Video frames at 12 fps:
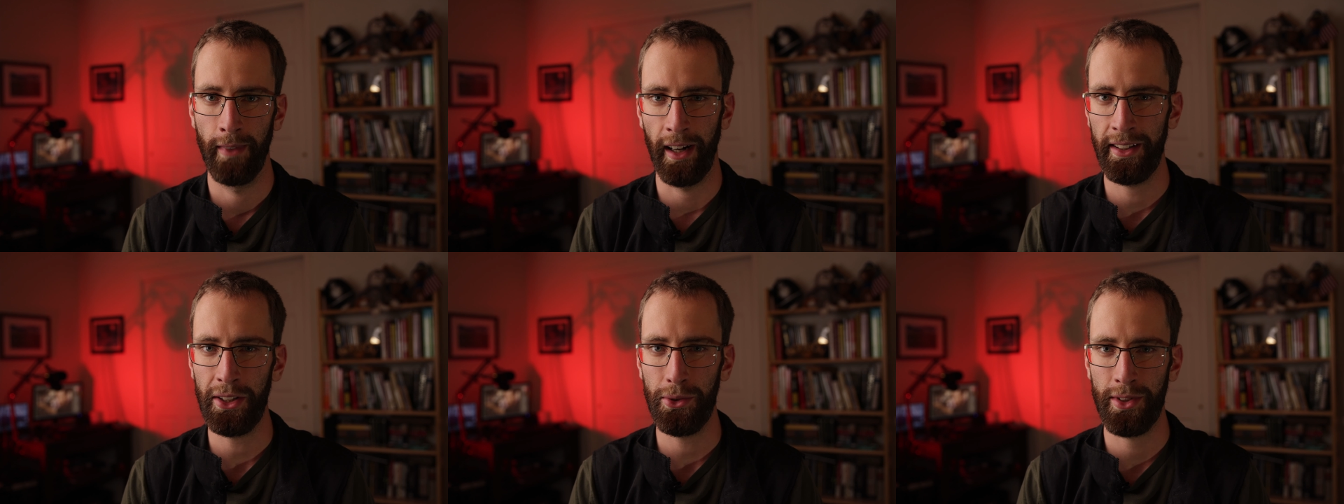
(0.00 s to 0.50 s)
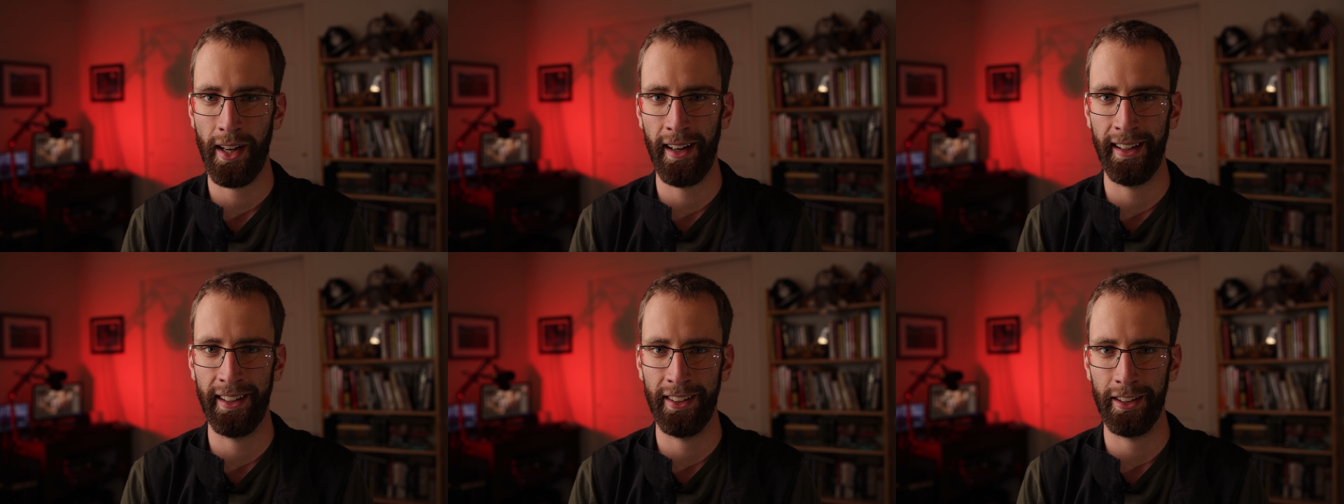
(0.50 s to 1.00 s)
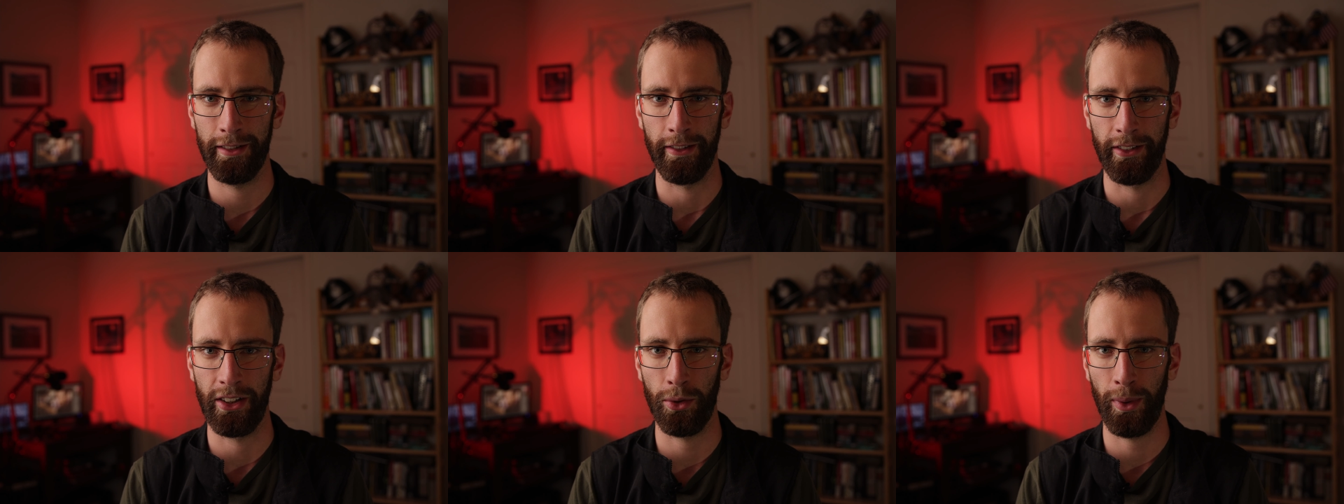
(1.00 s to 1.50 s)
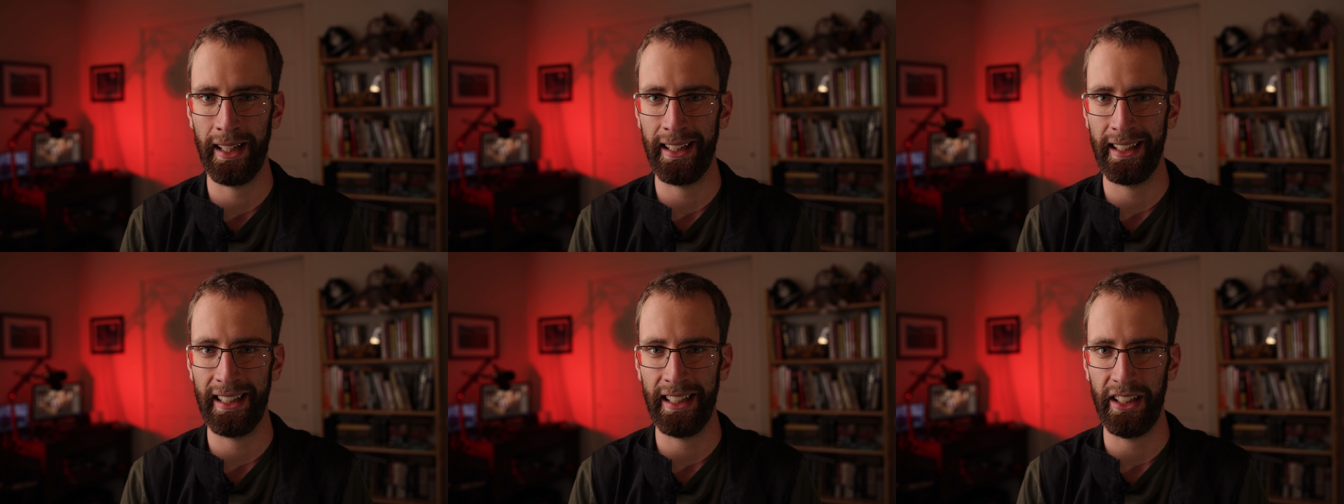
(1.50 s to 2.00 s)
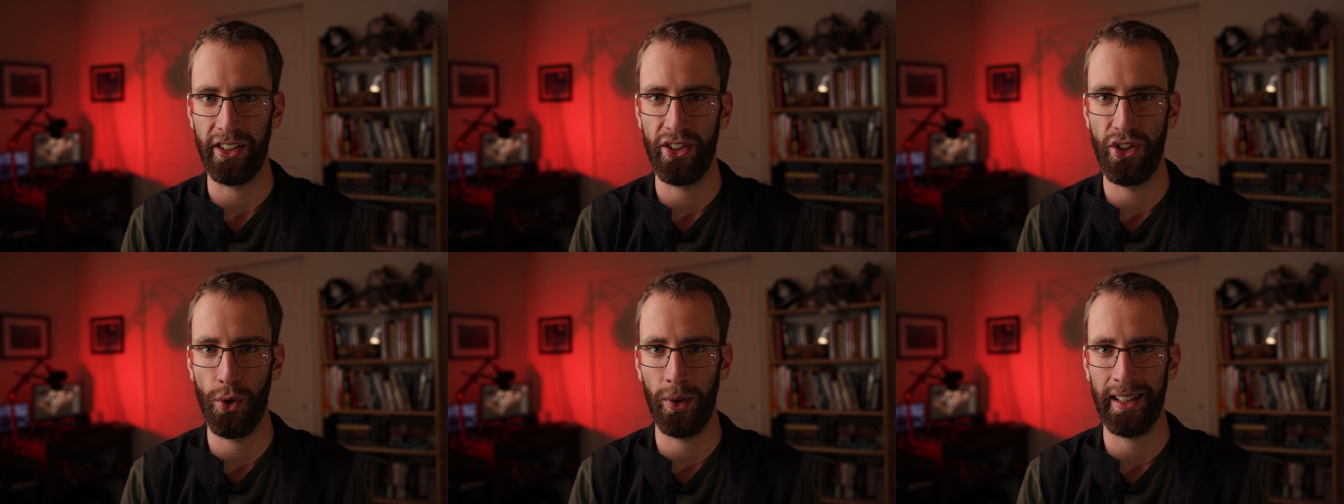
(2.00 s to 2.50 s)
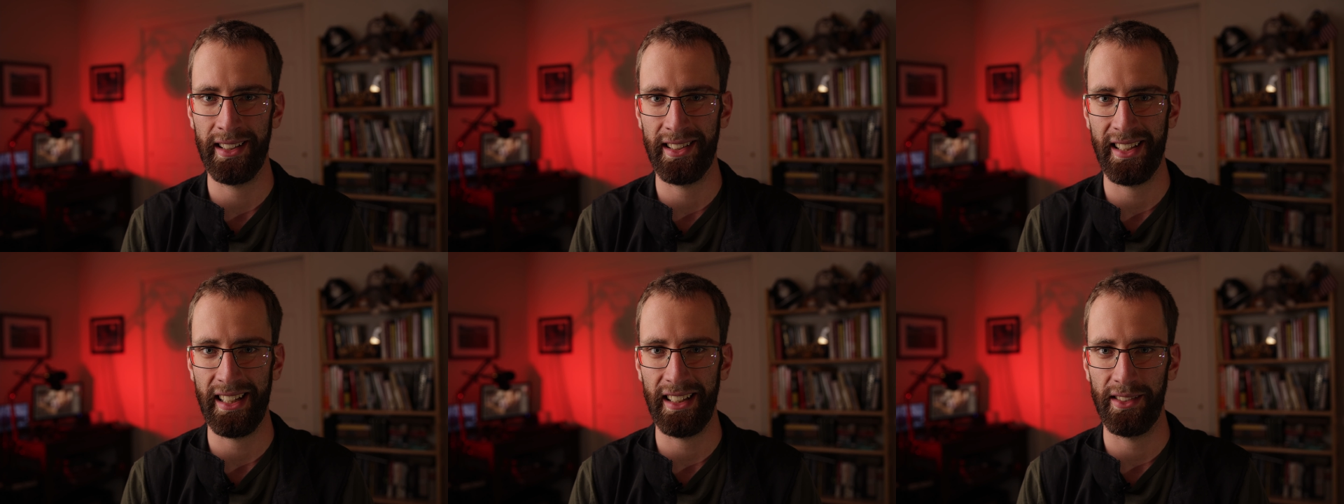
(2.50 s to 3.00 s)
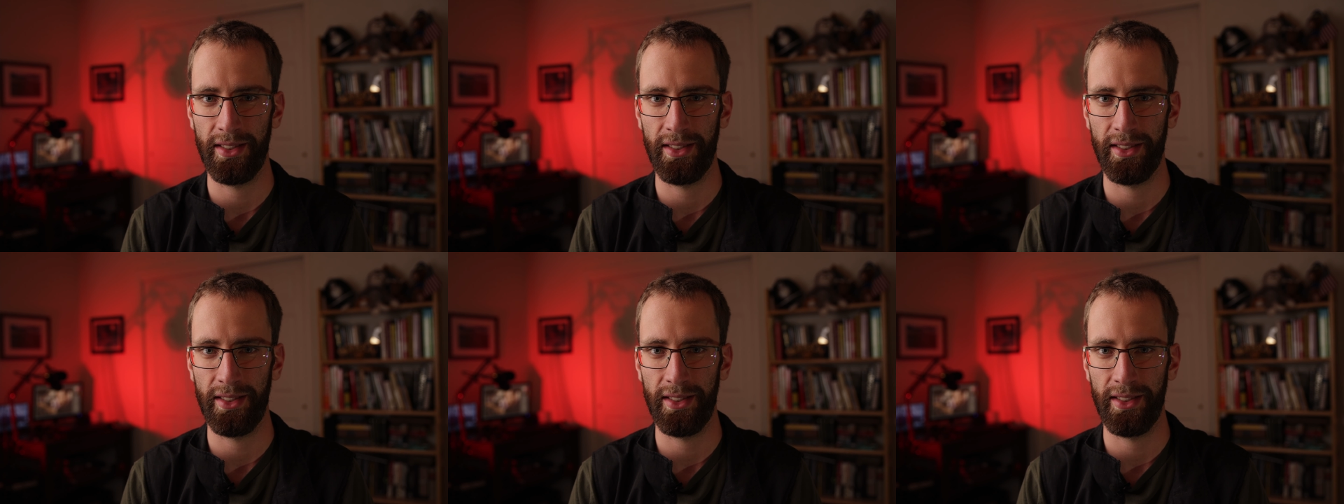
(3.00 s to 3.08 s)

Are you tired of grainy, noisy,